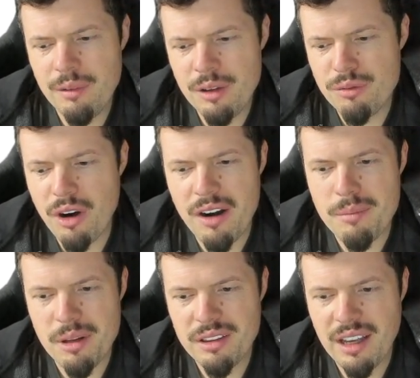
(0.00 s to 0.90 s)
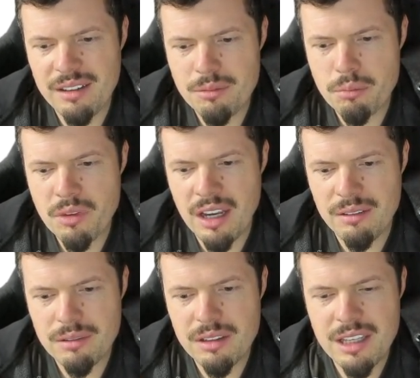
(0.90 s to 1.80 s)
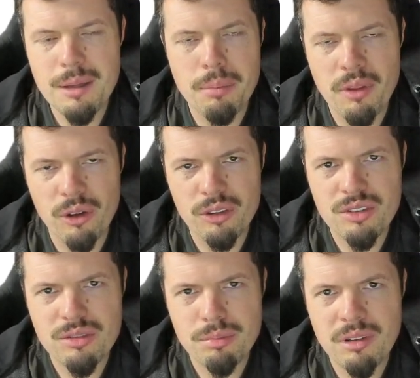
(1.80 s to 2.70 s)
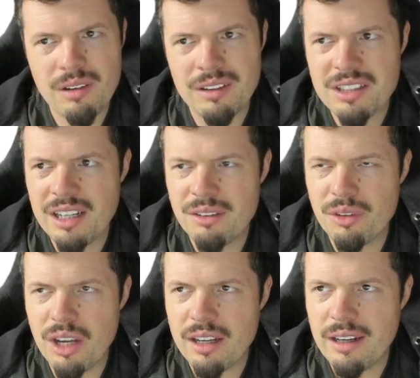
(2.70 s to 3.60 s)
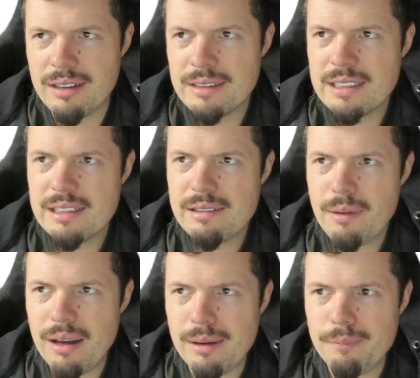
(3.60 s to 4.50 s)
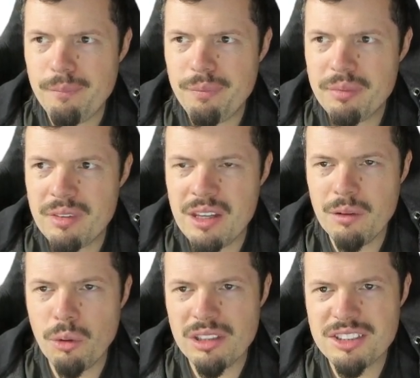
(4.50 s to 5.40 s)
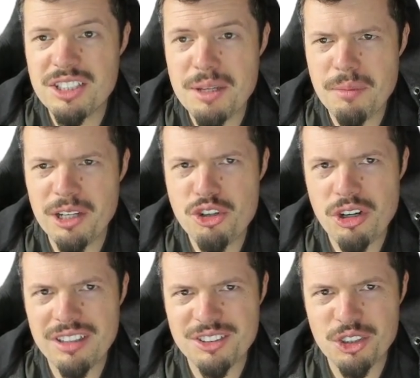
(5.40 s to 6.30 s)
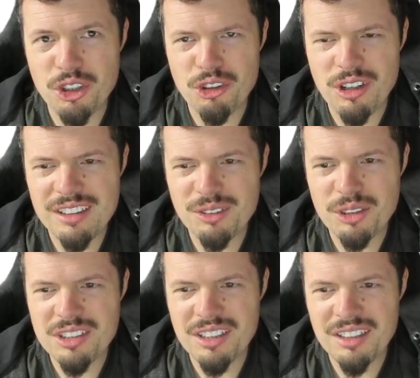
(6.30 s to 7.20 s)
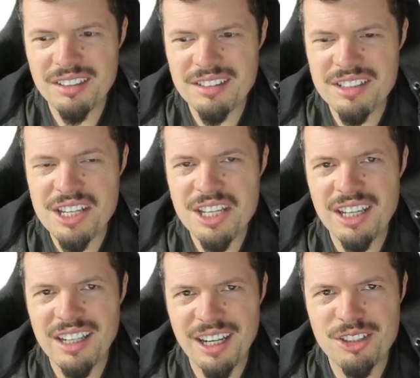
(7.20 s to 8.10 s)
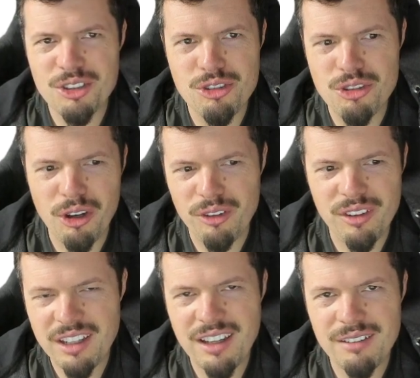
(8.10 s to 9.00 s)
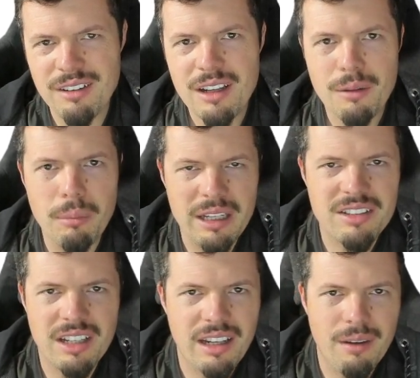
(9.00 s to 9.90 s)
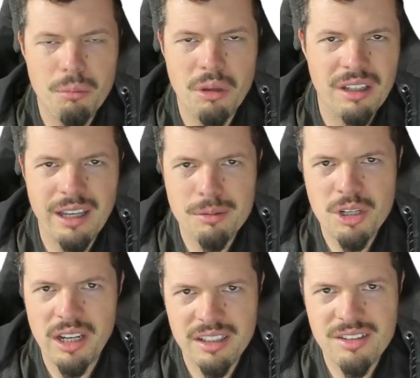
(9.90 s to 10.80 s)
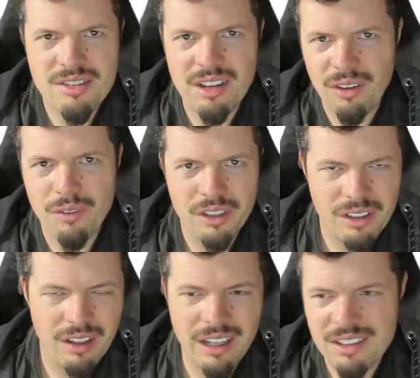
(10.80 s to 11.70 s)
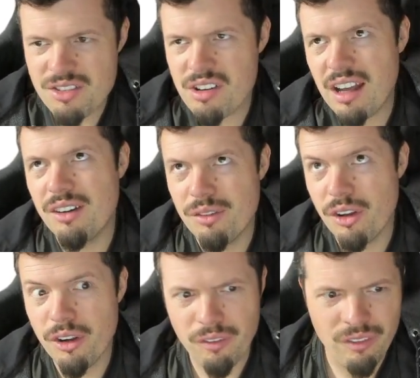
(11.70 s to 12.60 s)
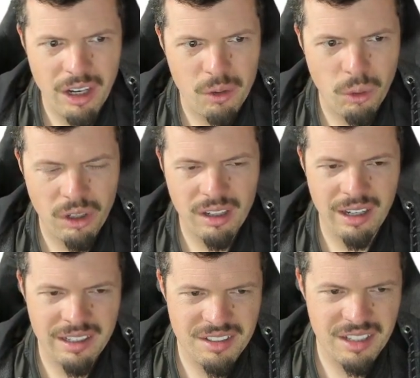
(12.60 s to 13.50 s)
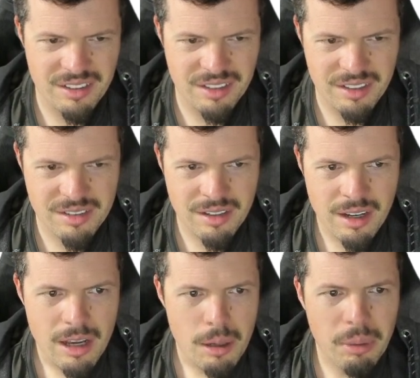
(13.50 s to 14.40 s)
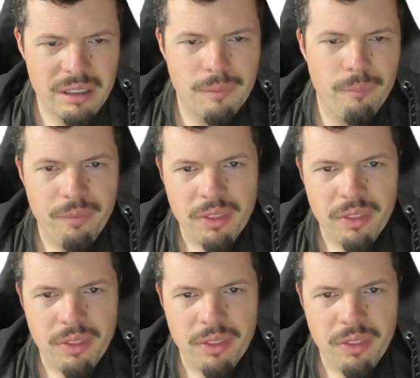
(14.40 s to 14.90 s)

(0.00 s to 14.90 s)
environment that can keep those. It's kind of like it's demilitarized zone, right? Or it's a deconnected zone that can basically encapsulate itself in the inside of the network as it exists. But